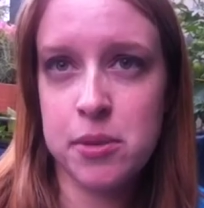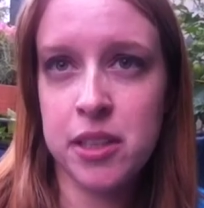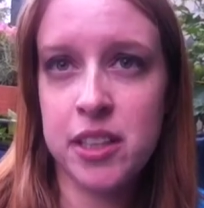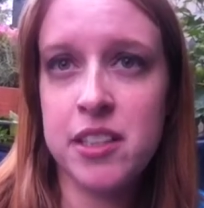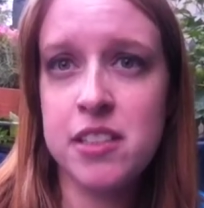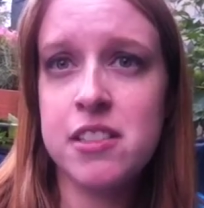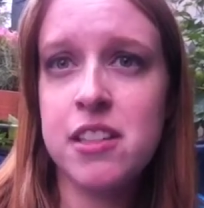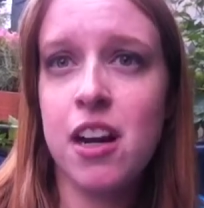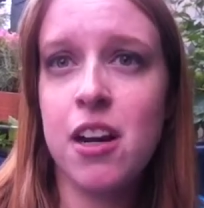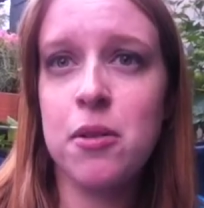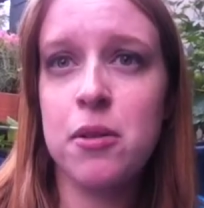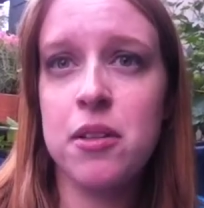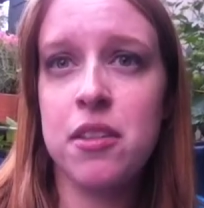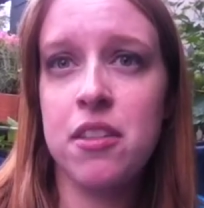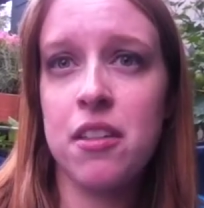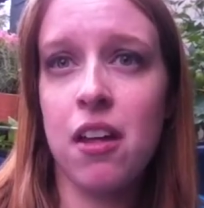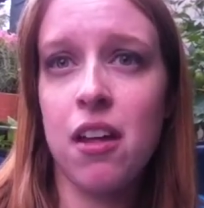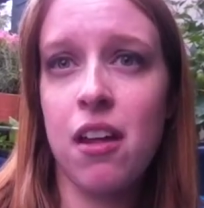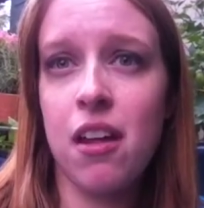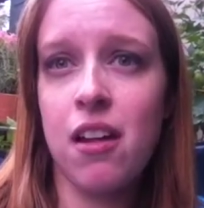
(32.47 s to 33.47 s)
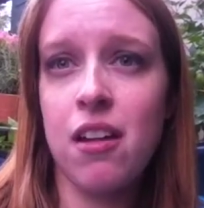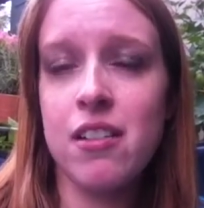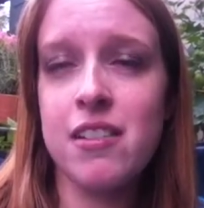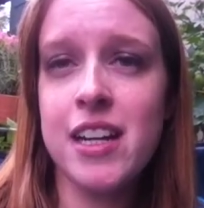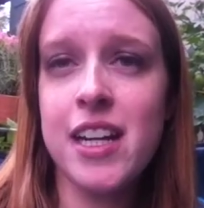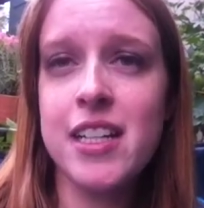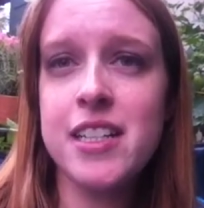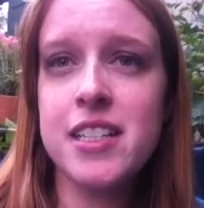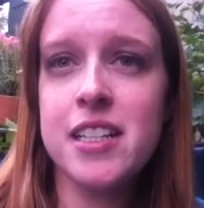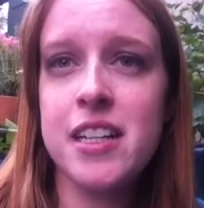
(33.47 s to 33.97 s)
We're going to start with
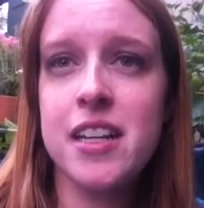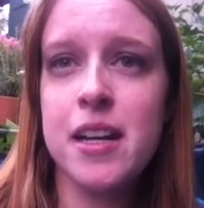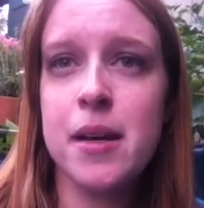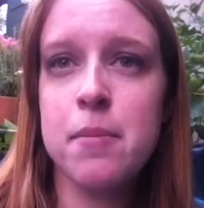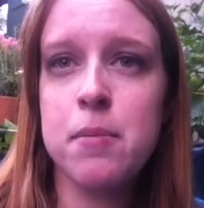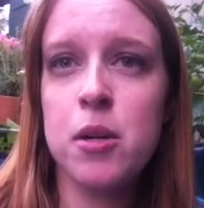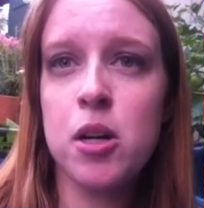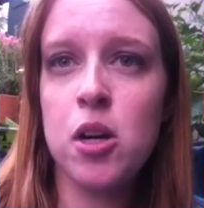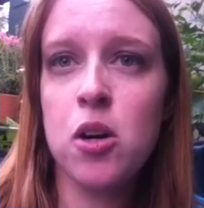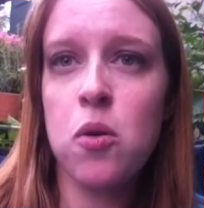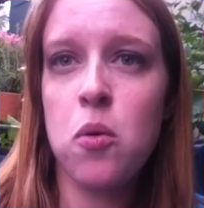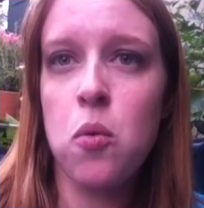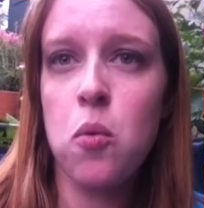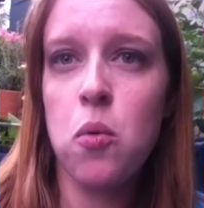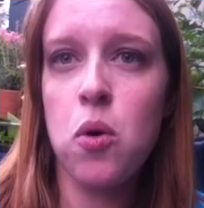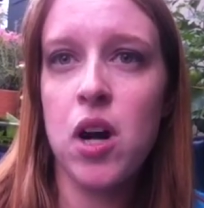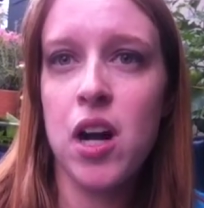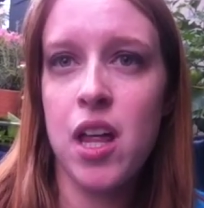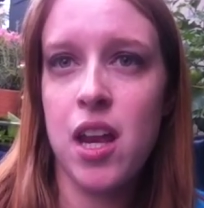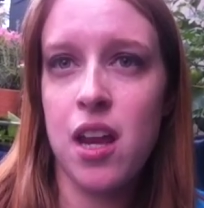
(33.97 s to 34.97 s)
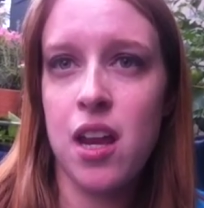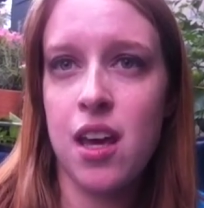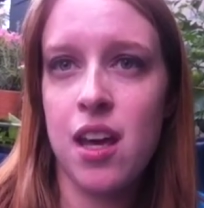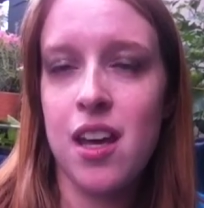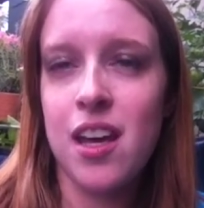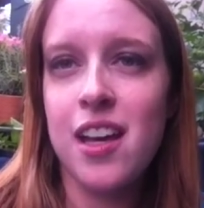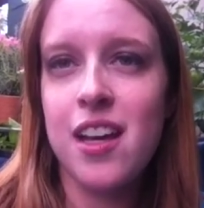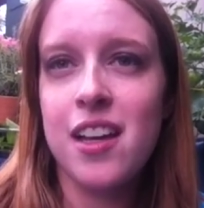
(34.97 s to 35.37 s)
date number 1.